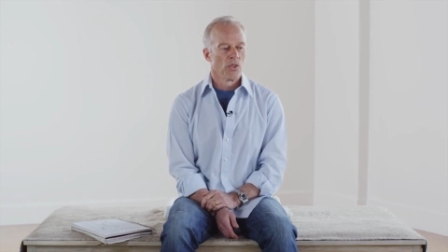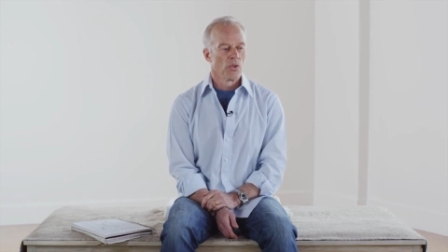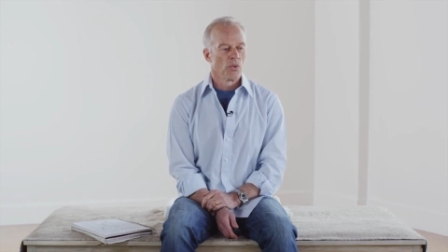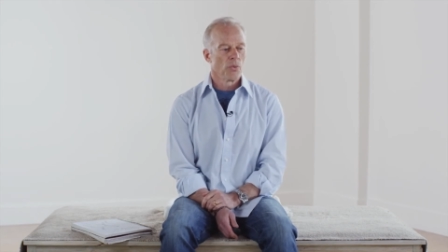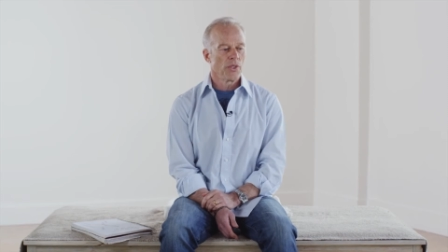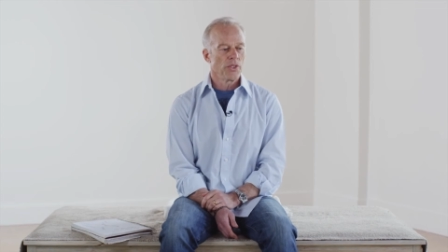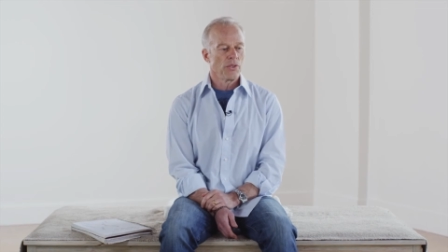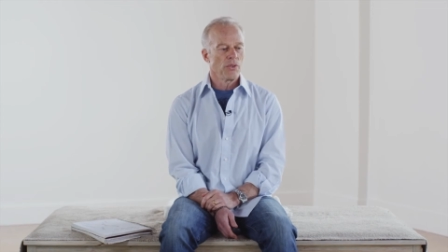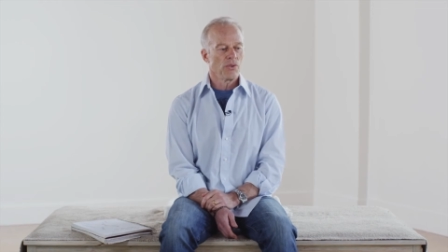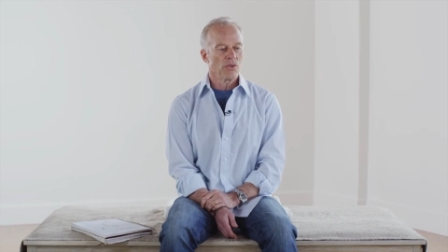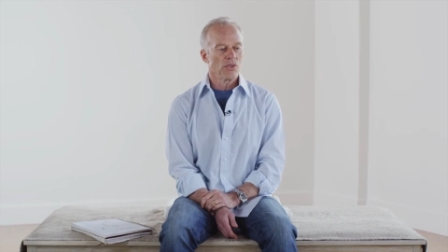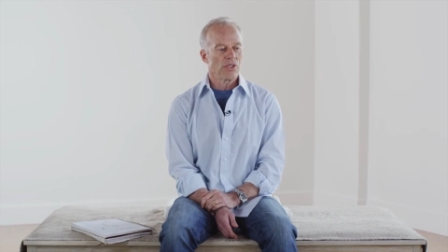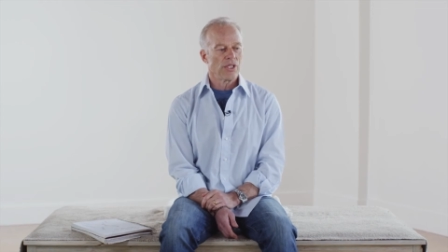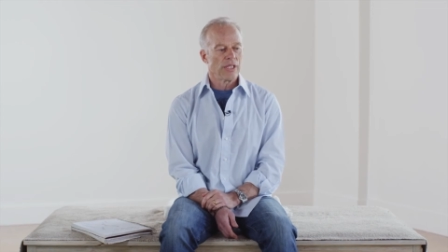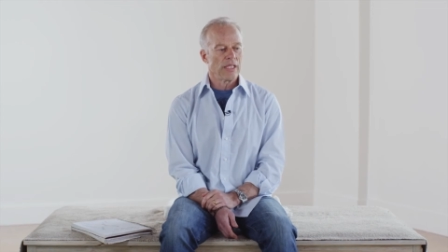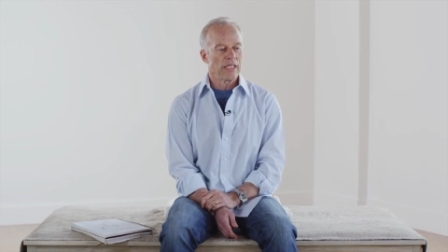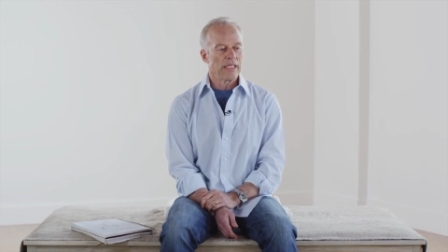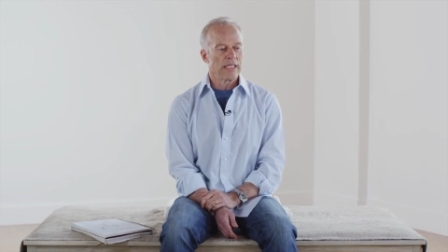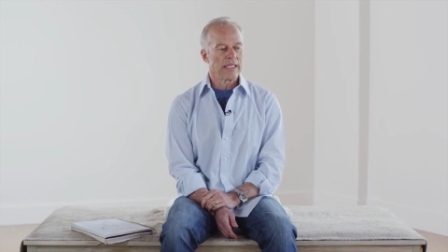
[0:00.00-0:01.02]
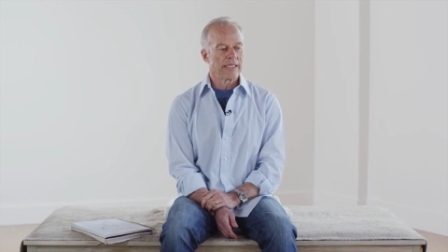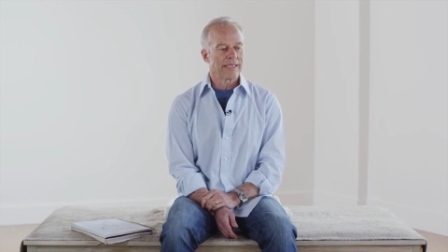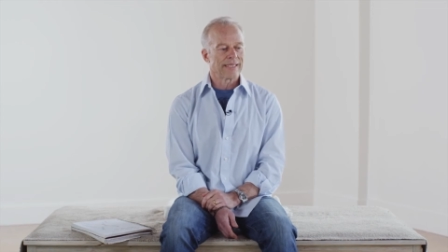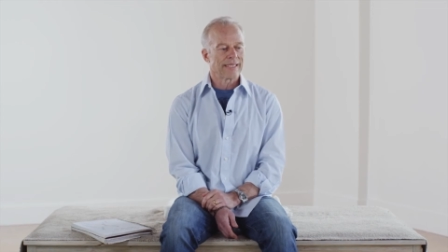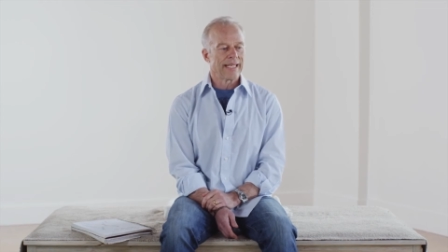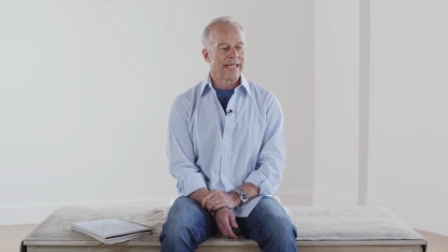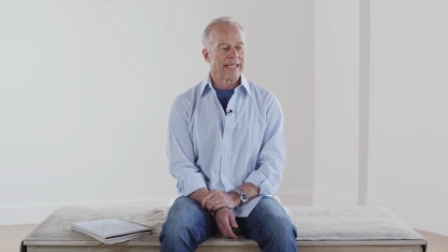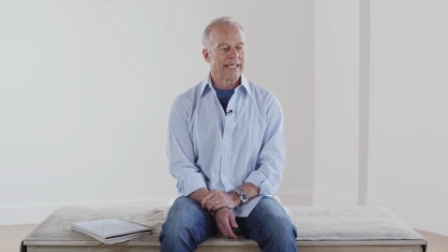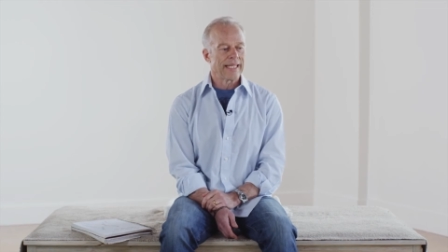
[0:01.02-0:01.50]
what you see
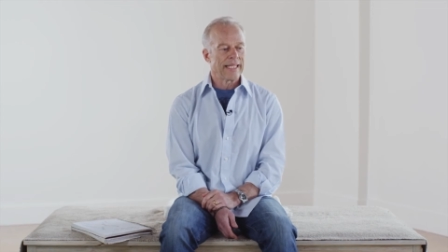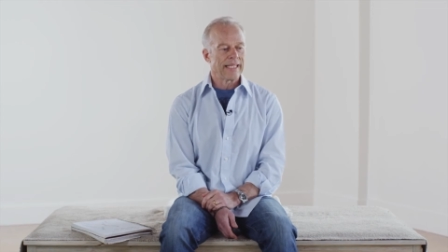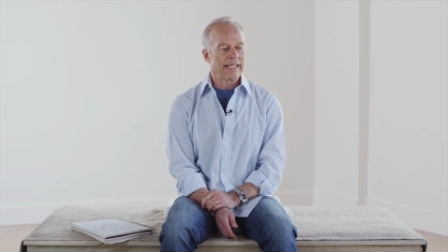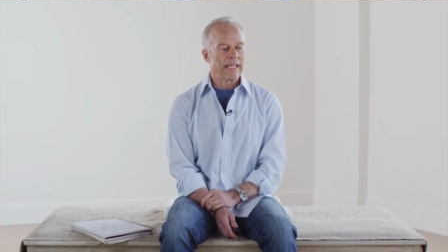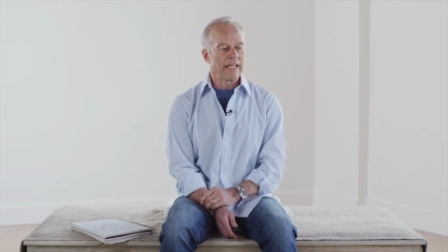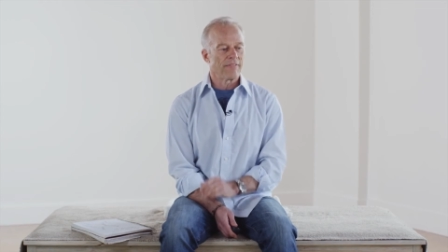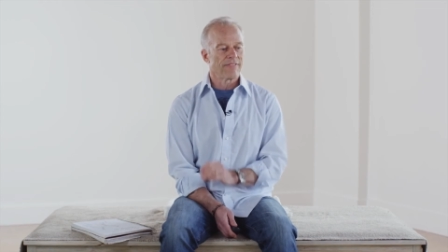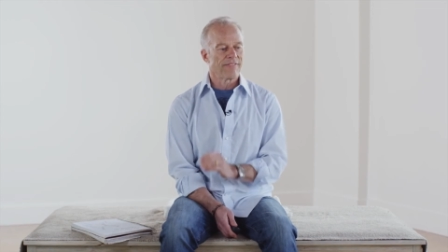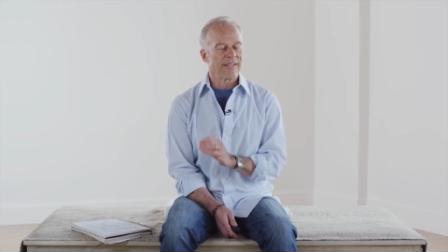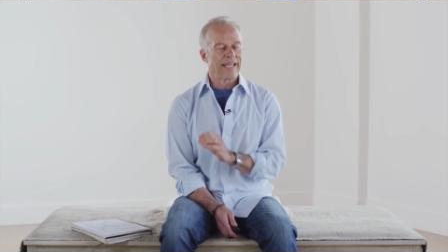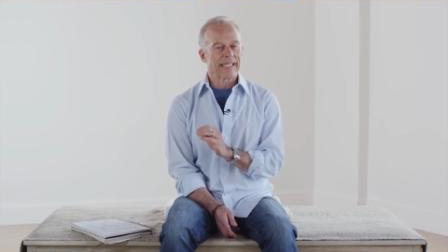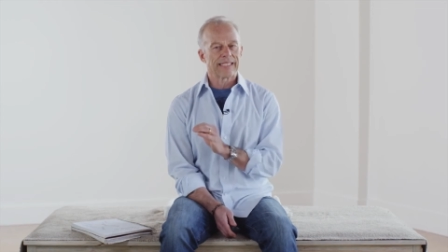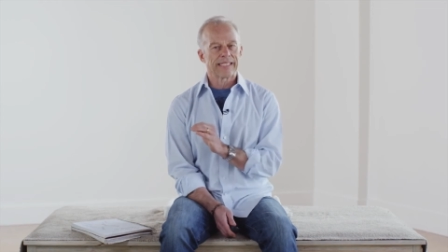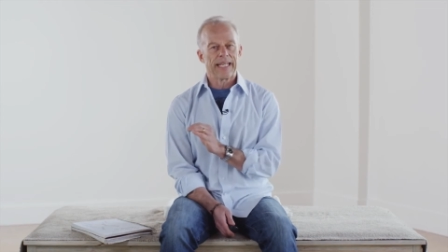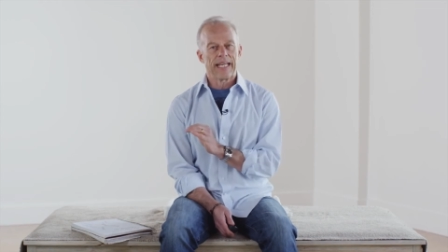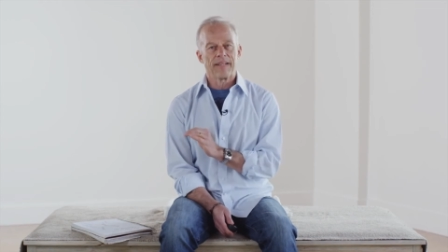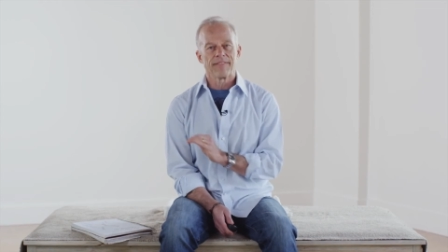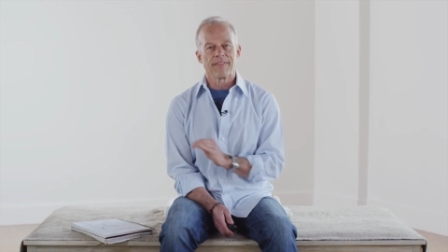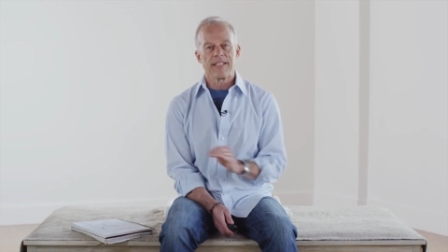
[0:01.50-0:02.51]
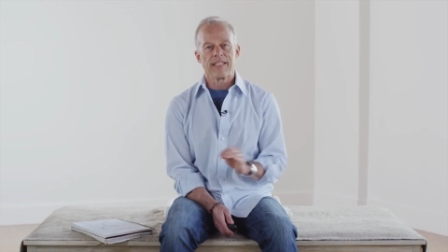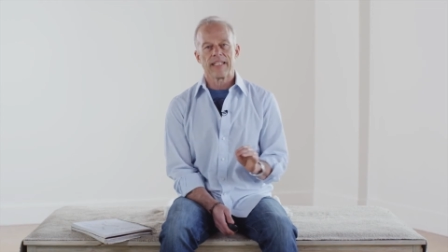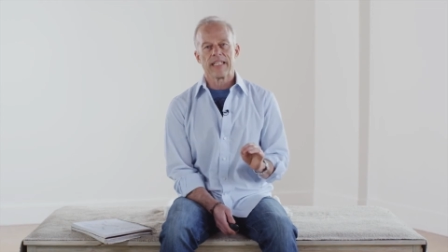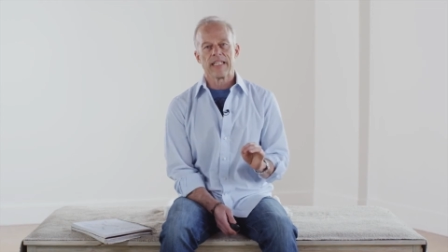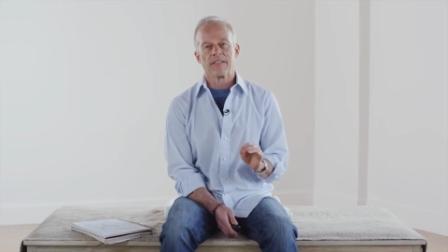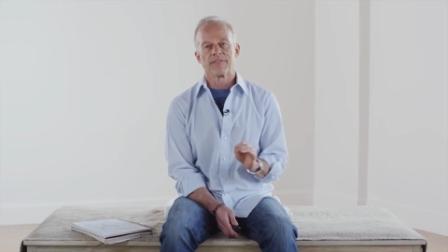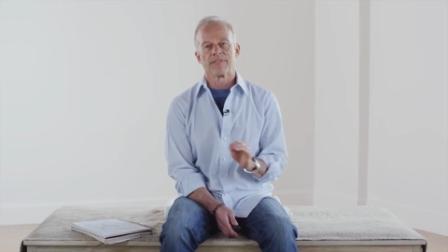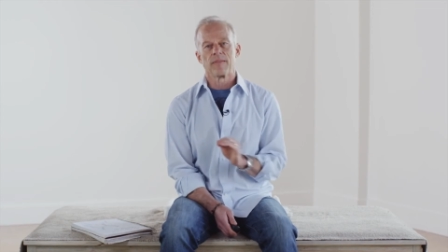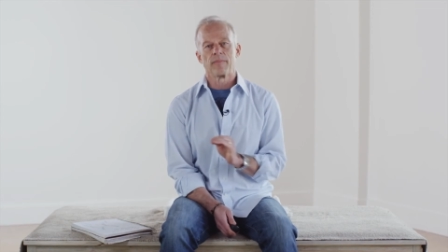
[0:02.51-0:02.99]
is that it affects
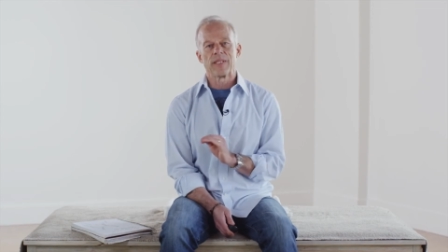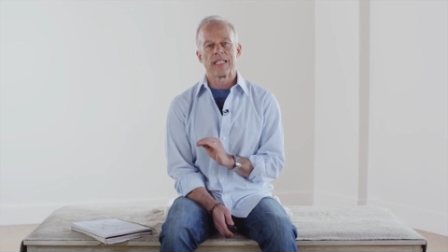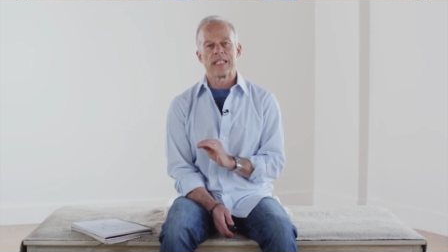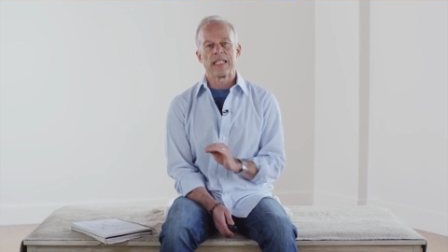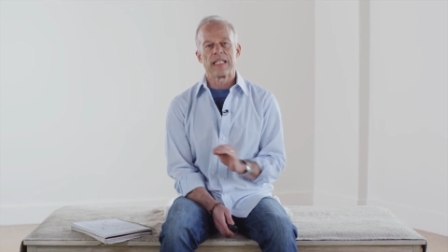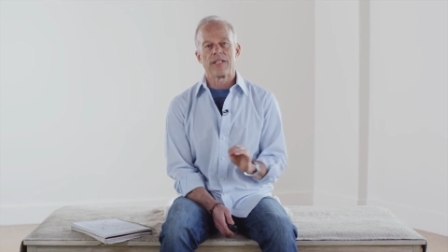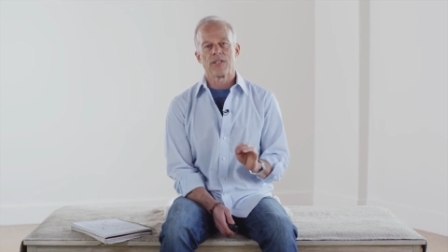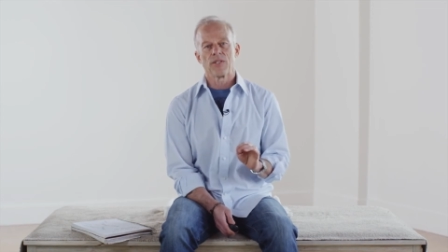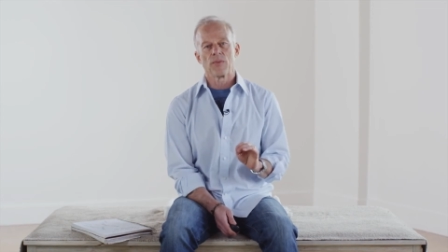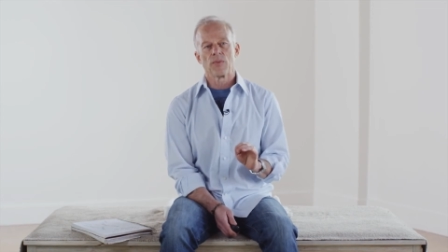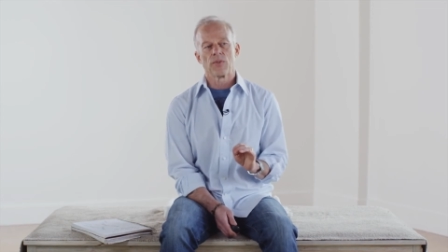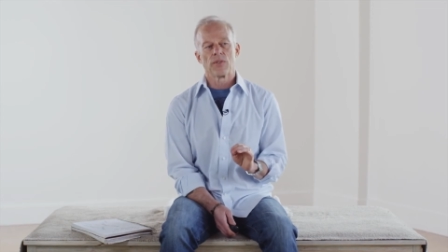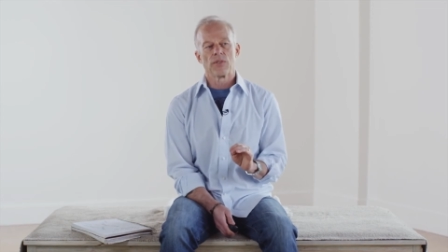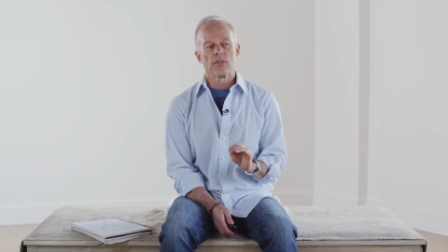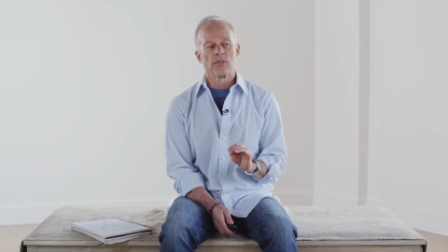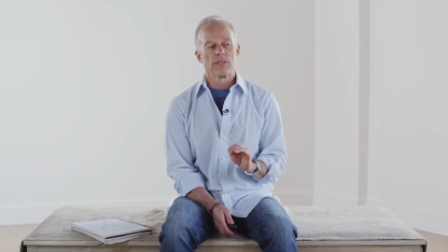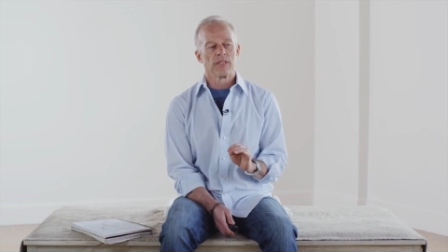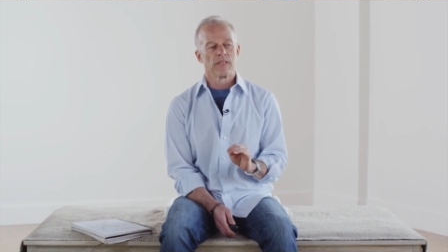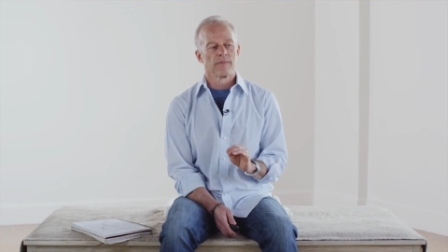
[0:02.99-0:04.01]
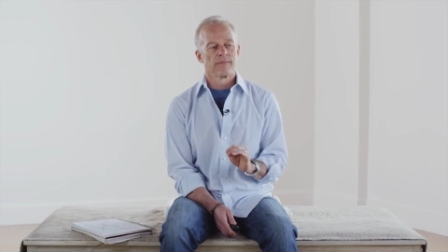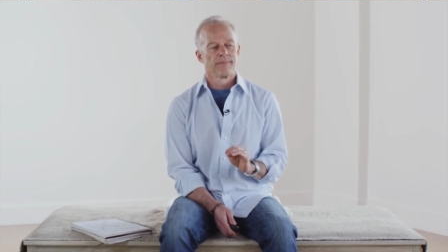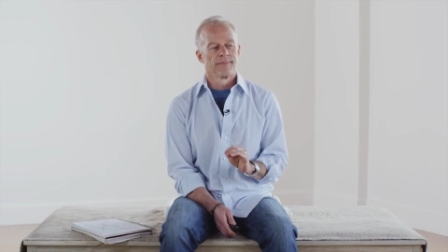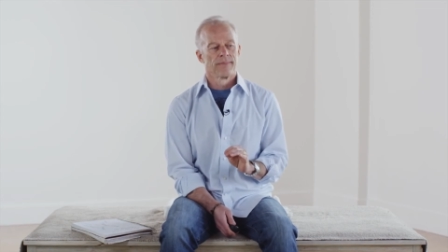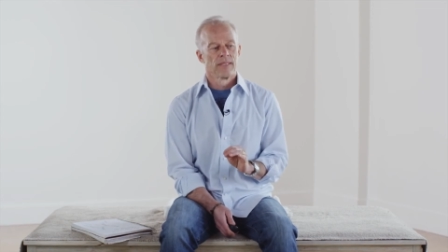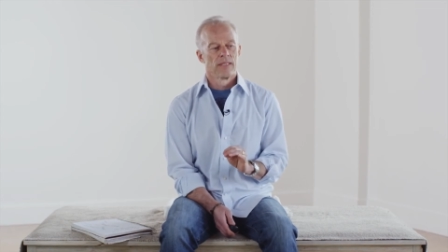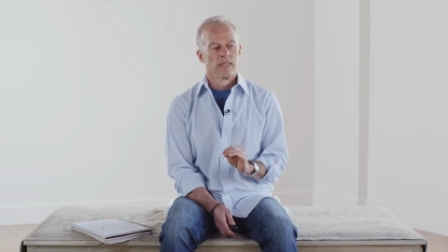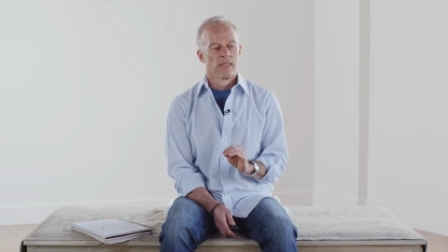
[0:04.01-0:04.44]
everything from the inner world,